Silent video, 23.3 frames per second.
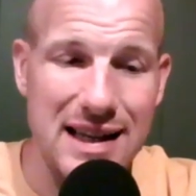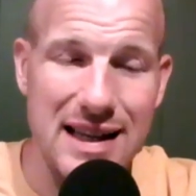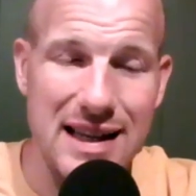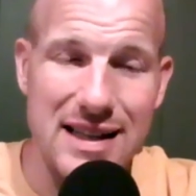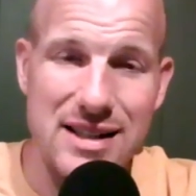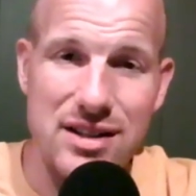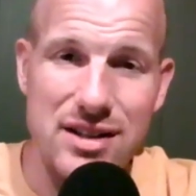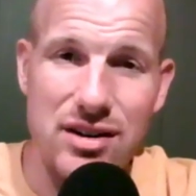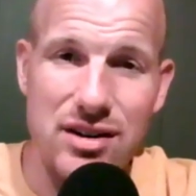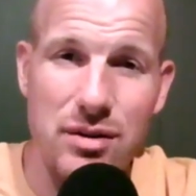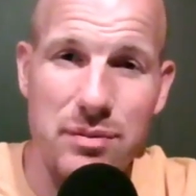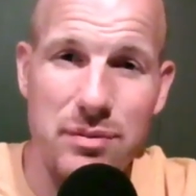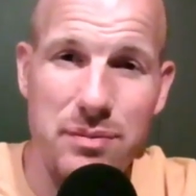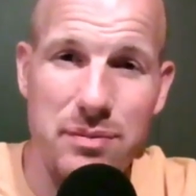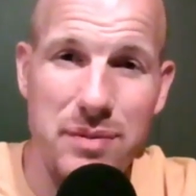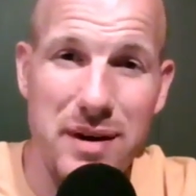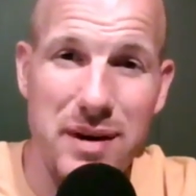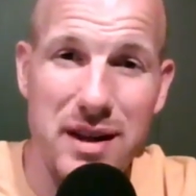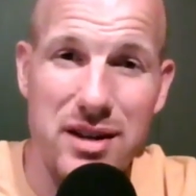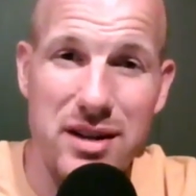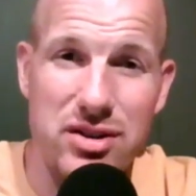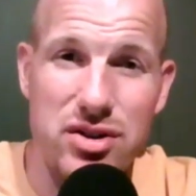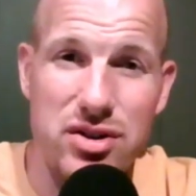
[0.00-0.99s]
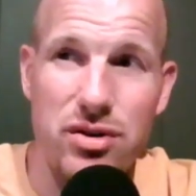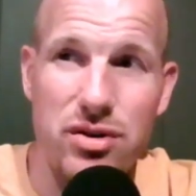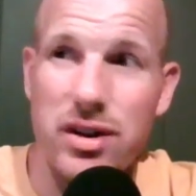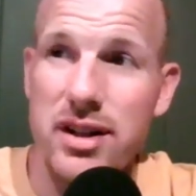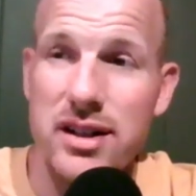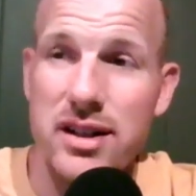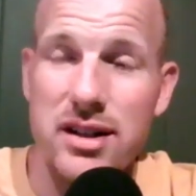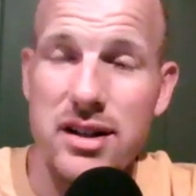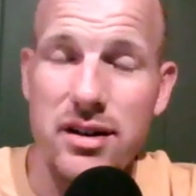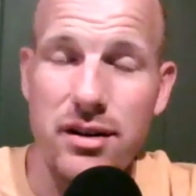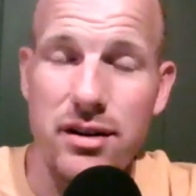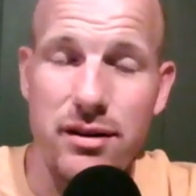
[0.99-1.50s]
it's going to be a
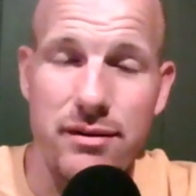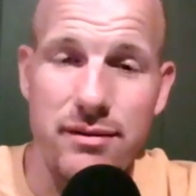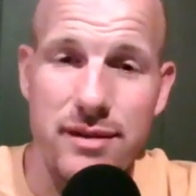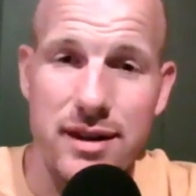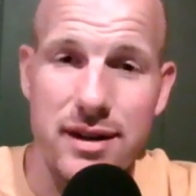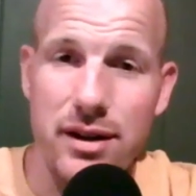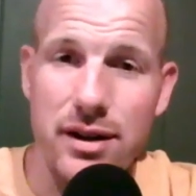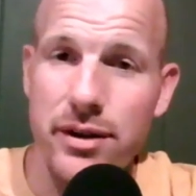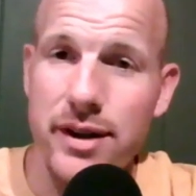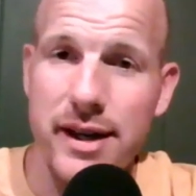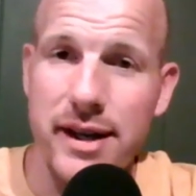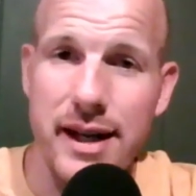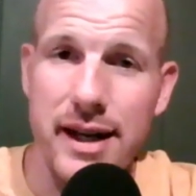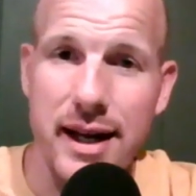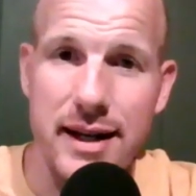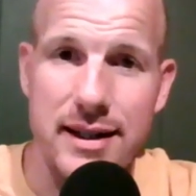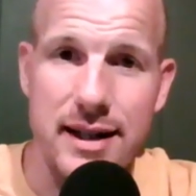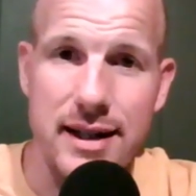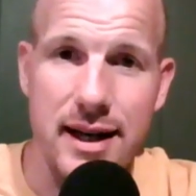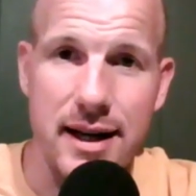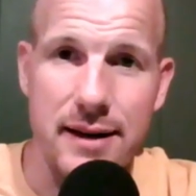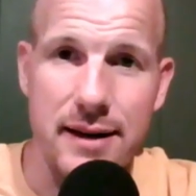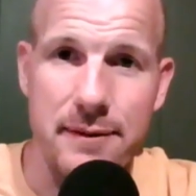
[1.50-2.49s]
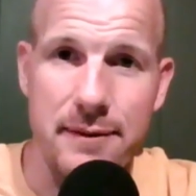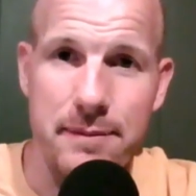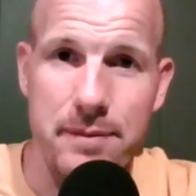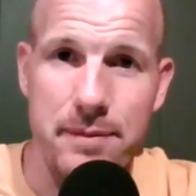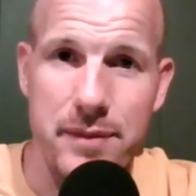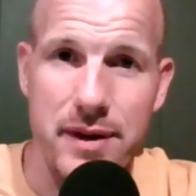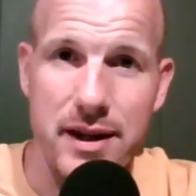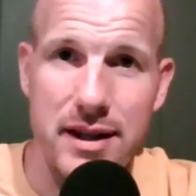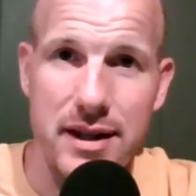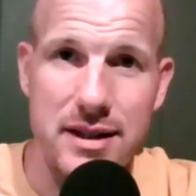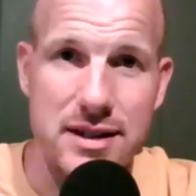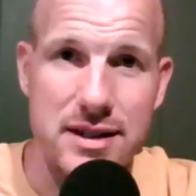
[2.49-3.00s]
journey till the day I die,
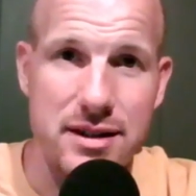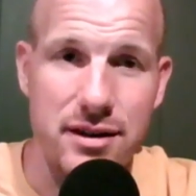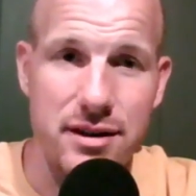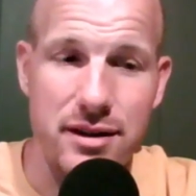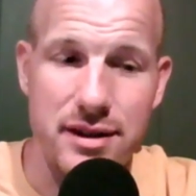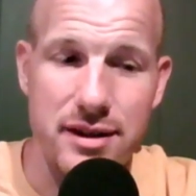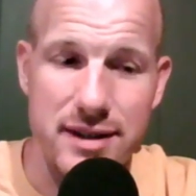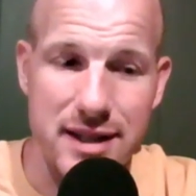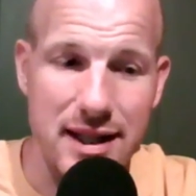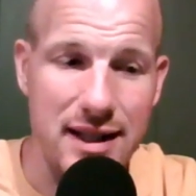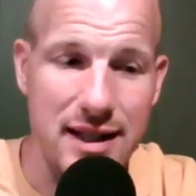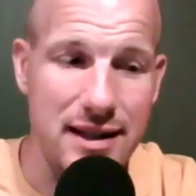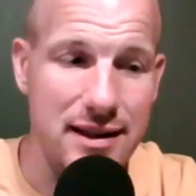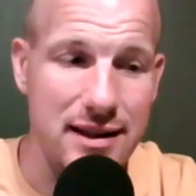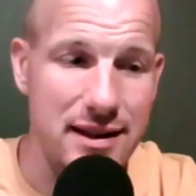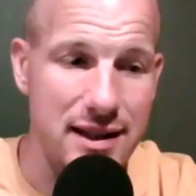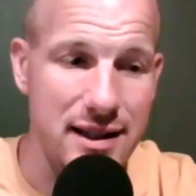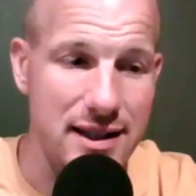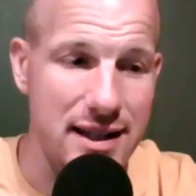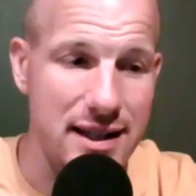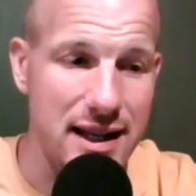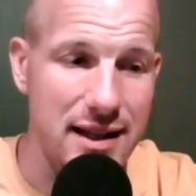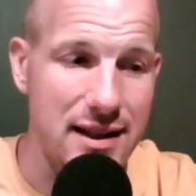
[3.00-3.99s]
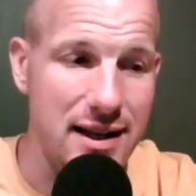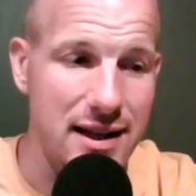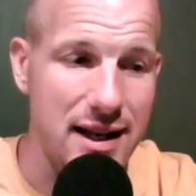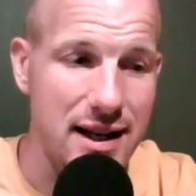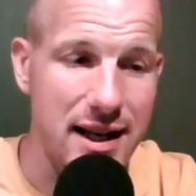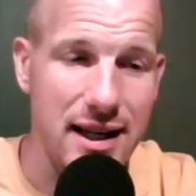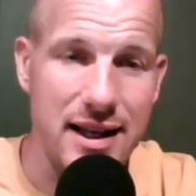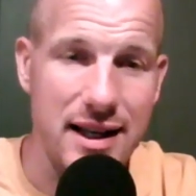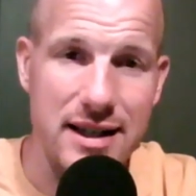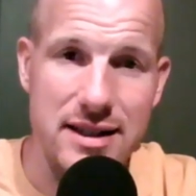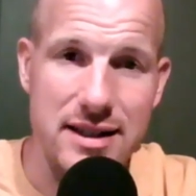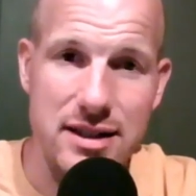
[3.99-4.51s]
until the day that
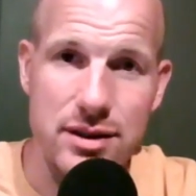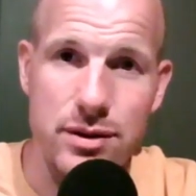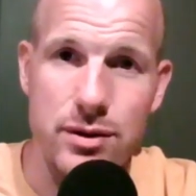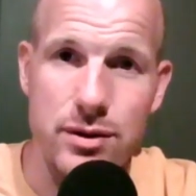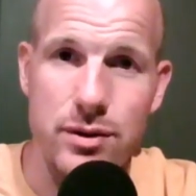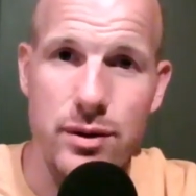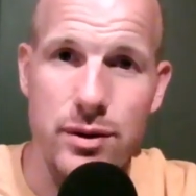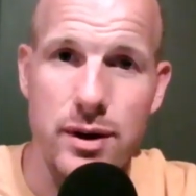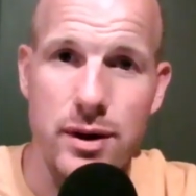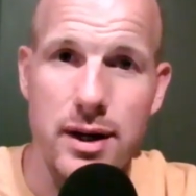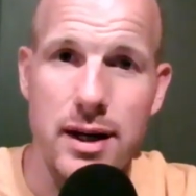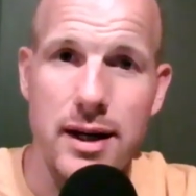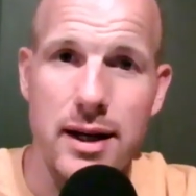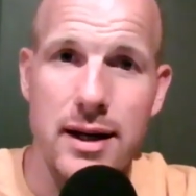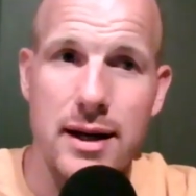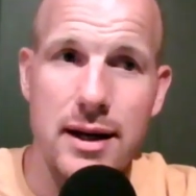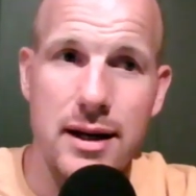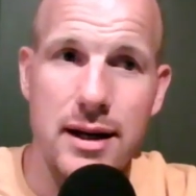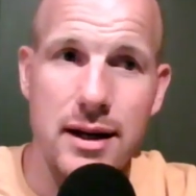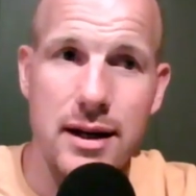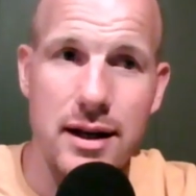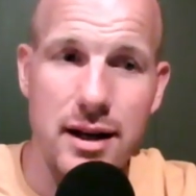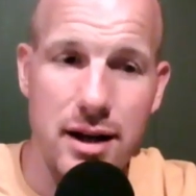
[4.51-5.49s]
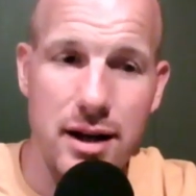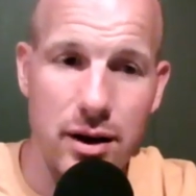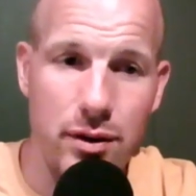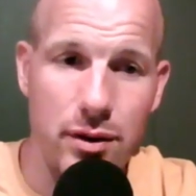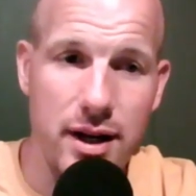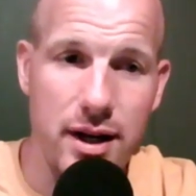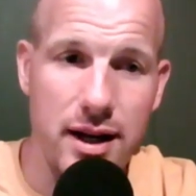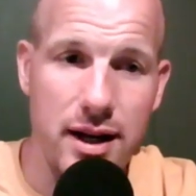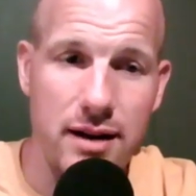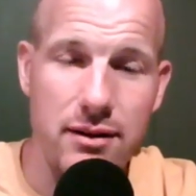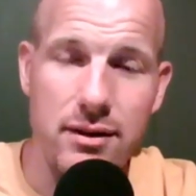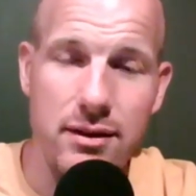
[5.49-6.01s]
I get to
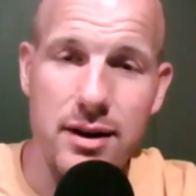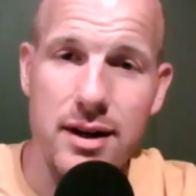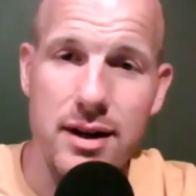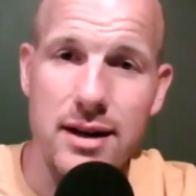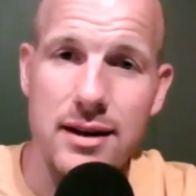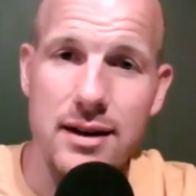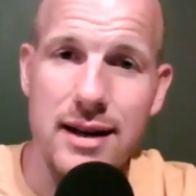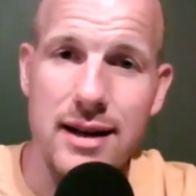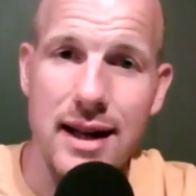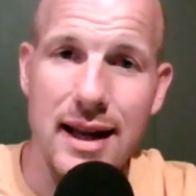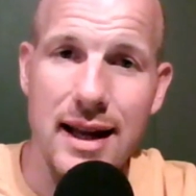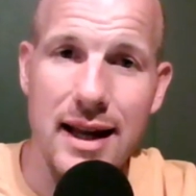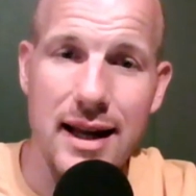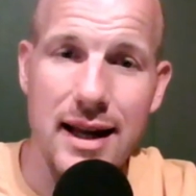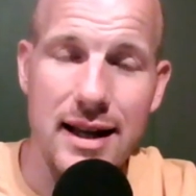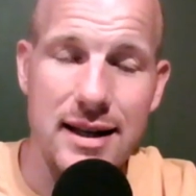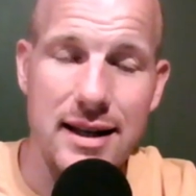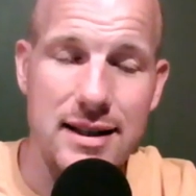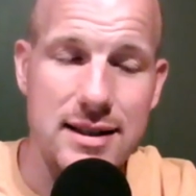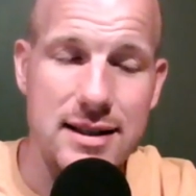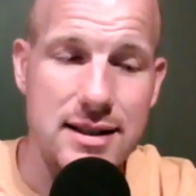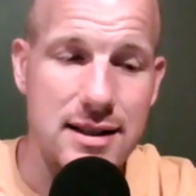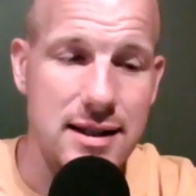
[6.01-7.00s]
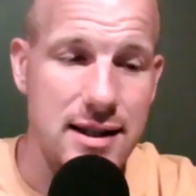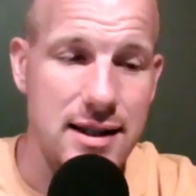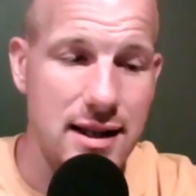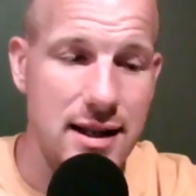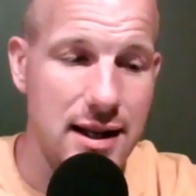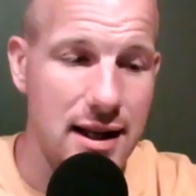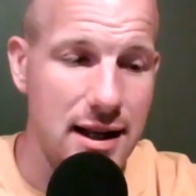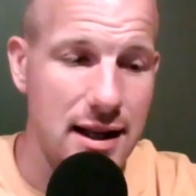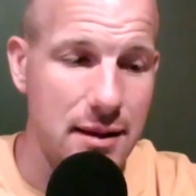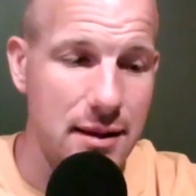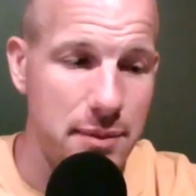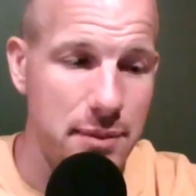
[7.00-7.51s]
go to heaven and
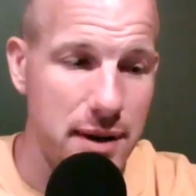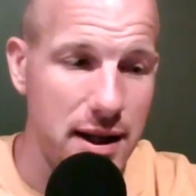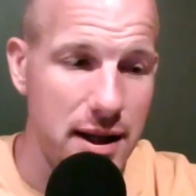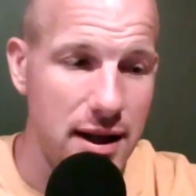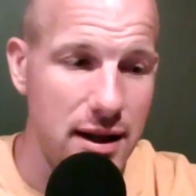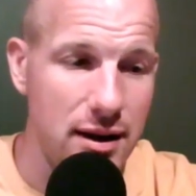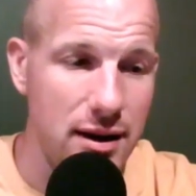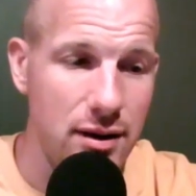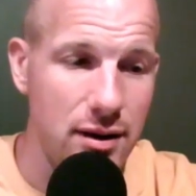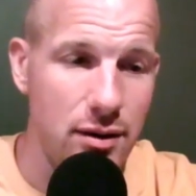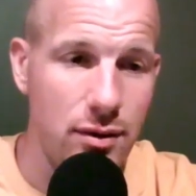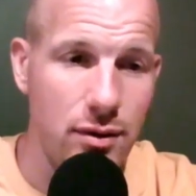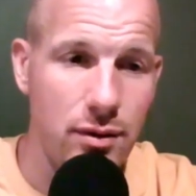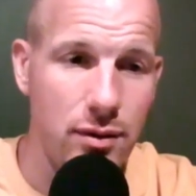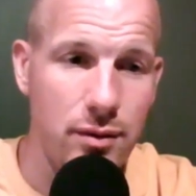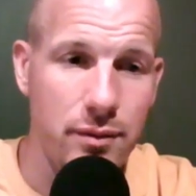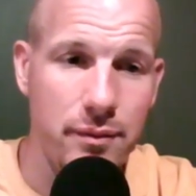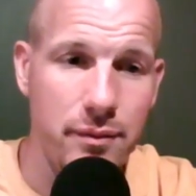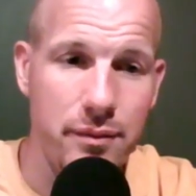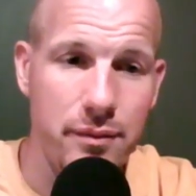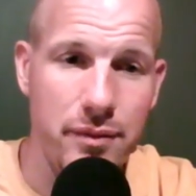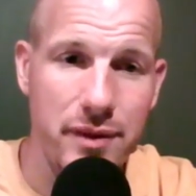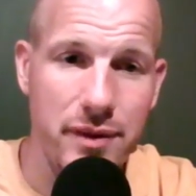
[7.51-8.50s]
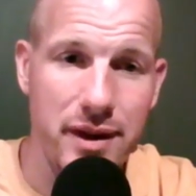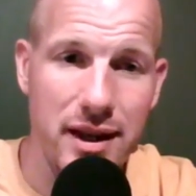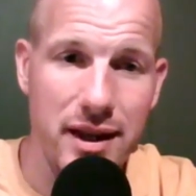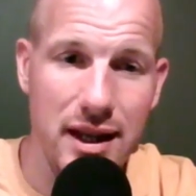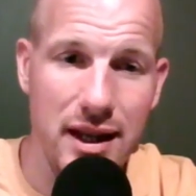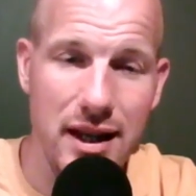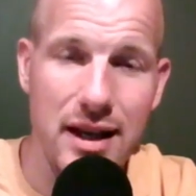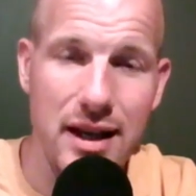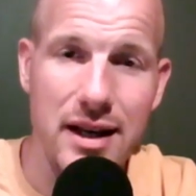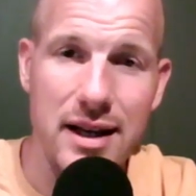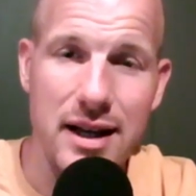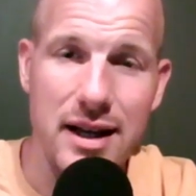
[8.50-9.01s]
be
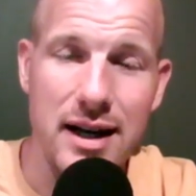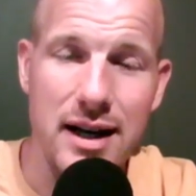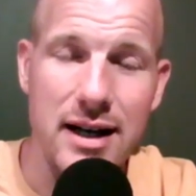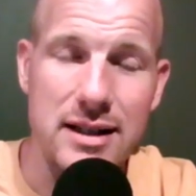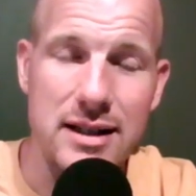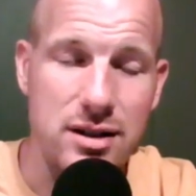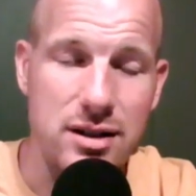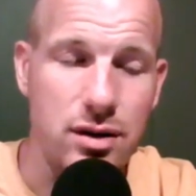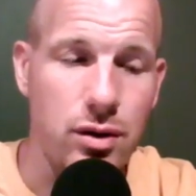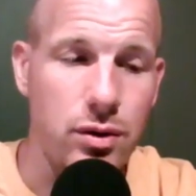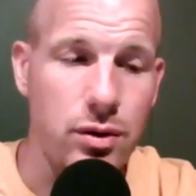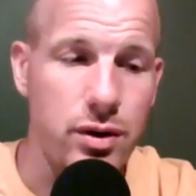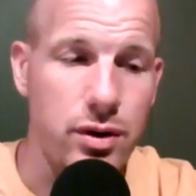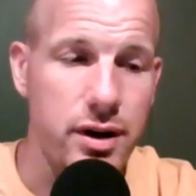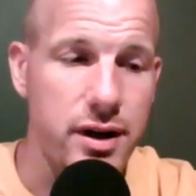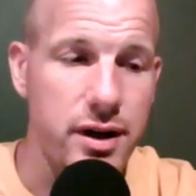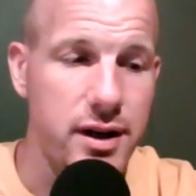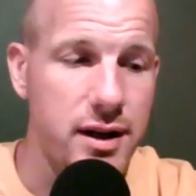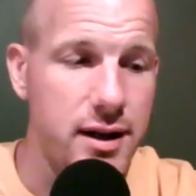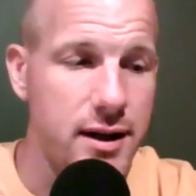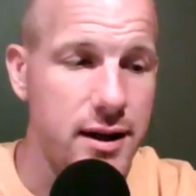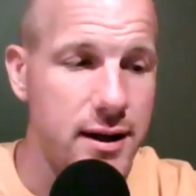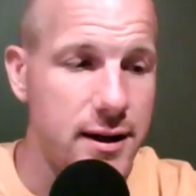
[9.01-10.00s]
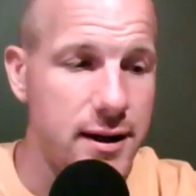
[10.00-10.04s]
in God's glory.